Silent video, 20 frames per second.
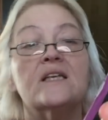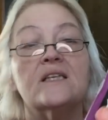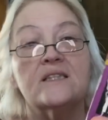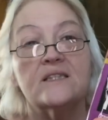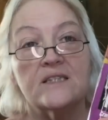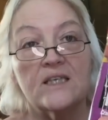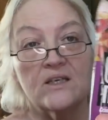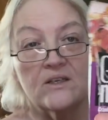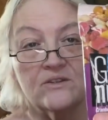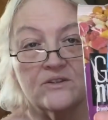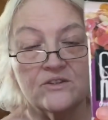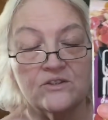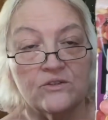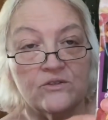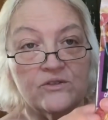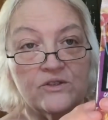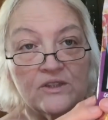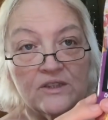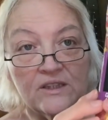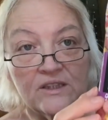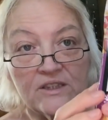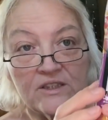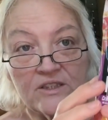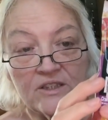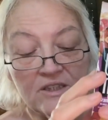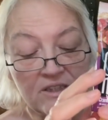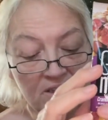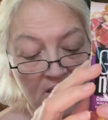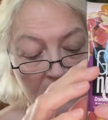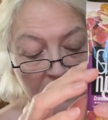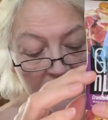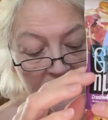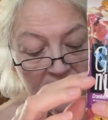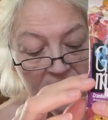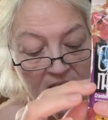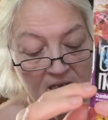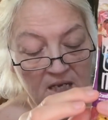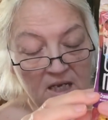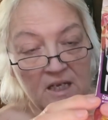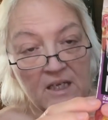that sound so delicious, guys?
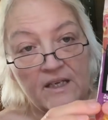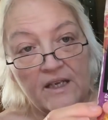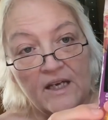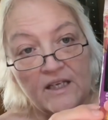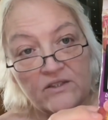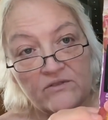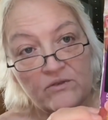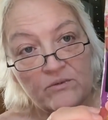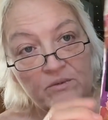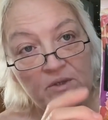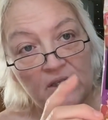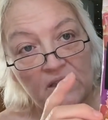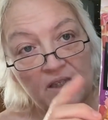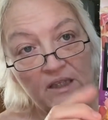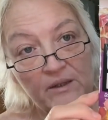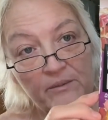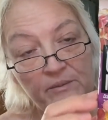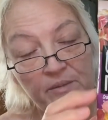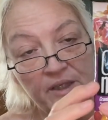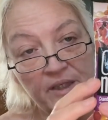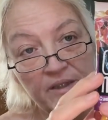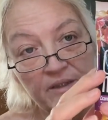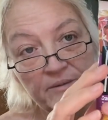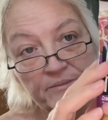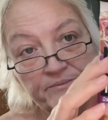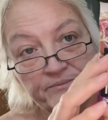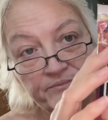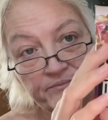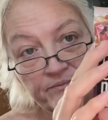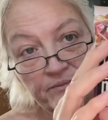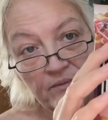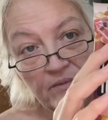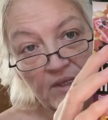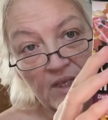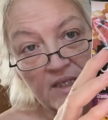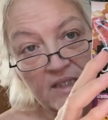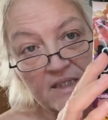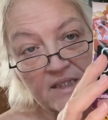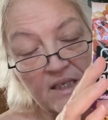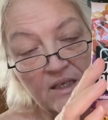That's from Colombia.
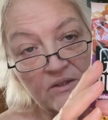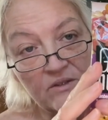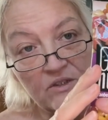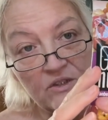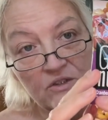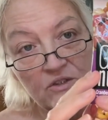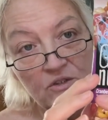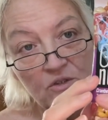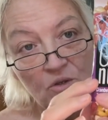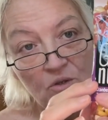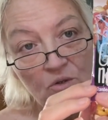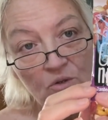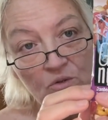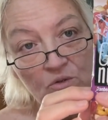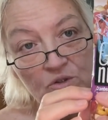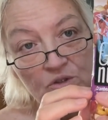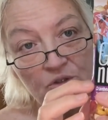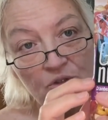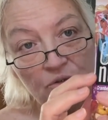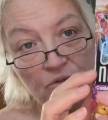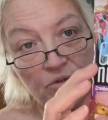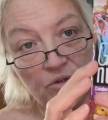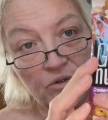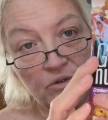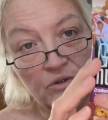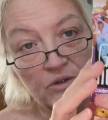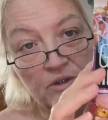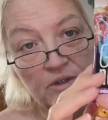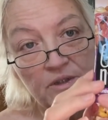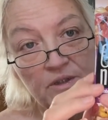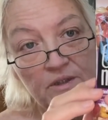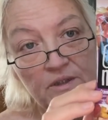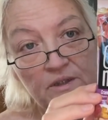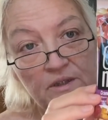That sounds so, so good.